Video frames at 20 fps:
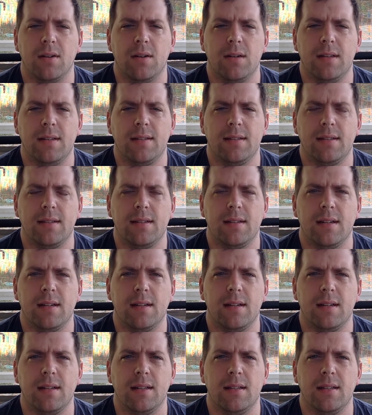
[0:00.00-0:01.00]
it's
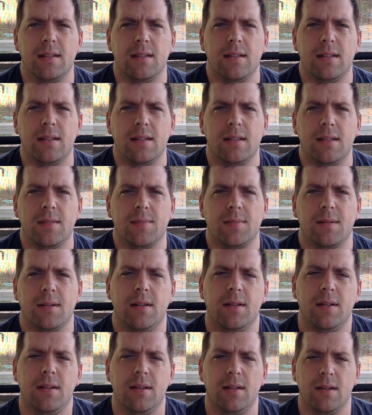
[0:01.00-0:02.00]

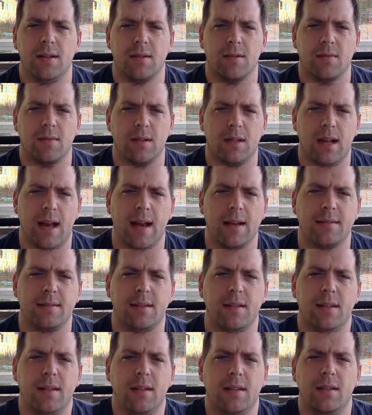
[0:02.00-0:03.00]
pretty
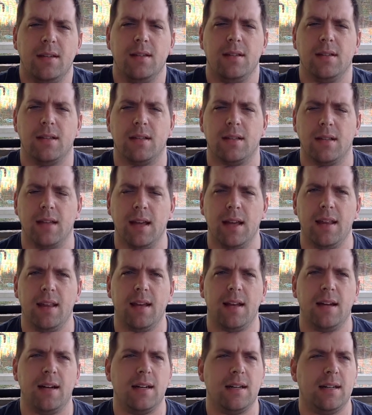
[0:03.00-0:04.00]
relaxing. You just lay
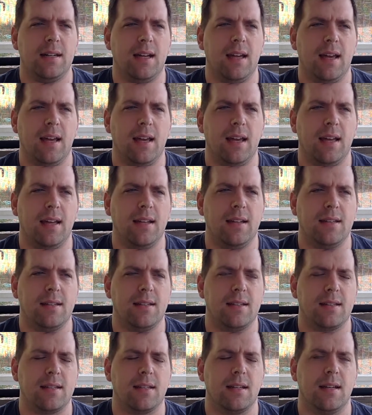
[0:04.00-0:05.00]
there and it's
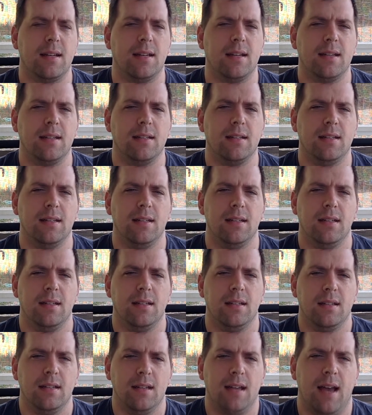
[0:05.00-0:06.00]
just like,
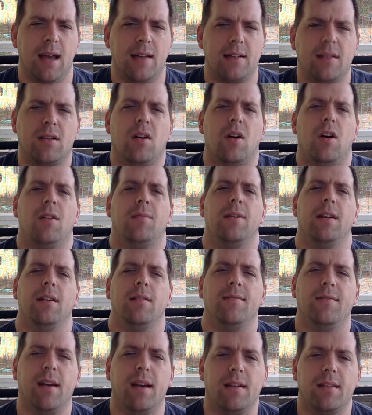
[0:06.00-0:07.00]
has a calming
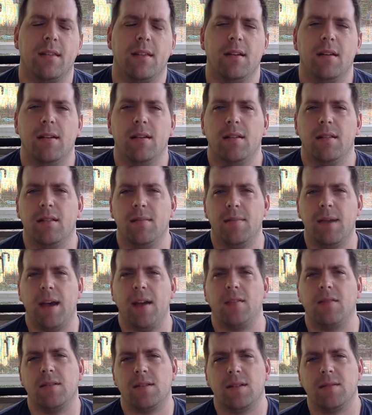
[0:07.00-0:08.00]
effect, the
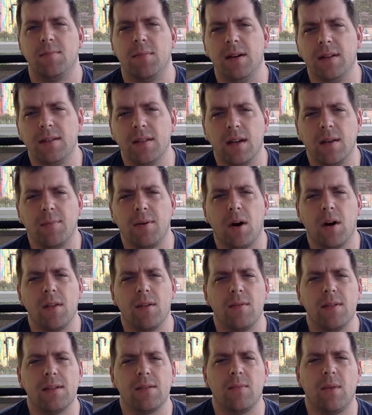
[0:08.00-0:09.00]
mattress. But part of
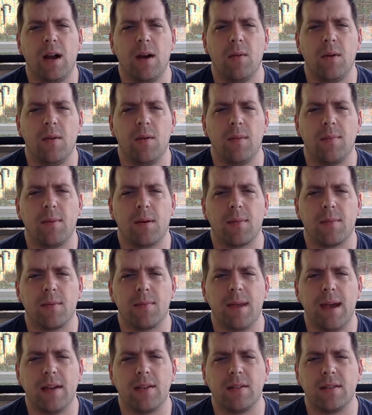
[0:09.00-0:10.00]
the reason why I went with Purple
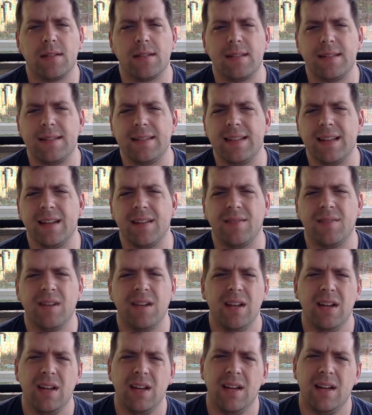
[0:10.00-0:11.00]
Mattress instead of
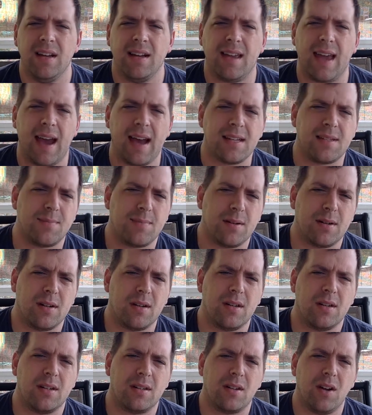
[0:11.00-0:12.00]

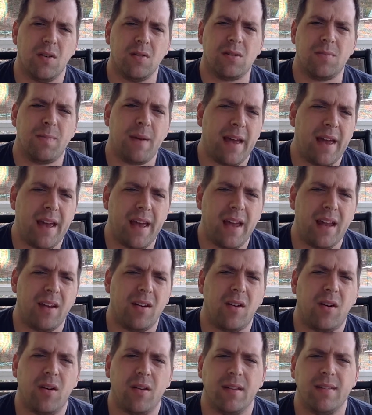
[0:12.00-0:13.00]
Casper, Ghost Bed,
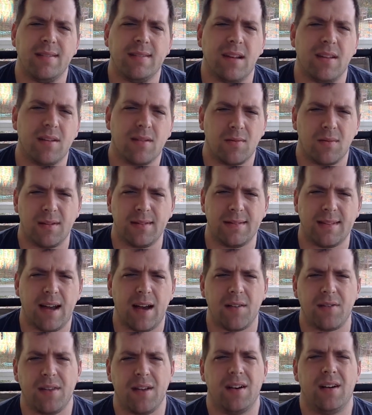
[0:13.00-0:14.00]
and all these other ones
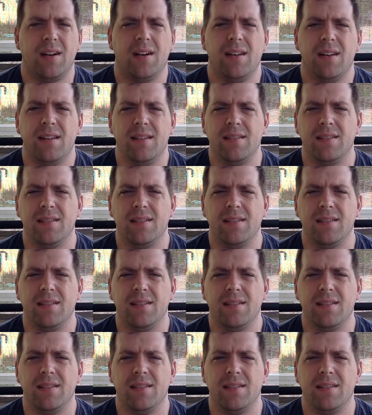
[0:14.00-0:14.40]
out there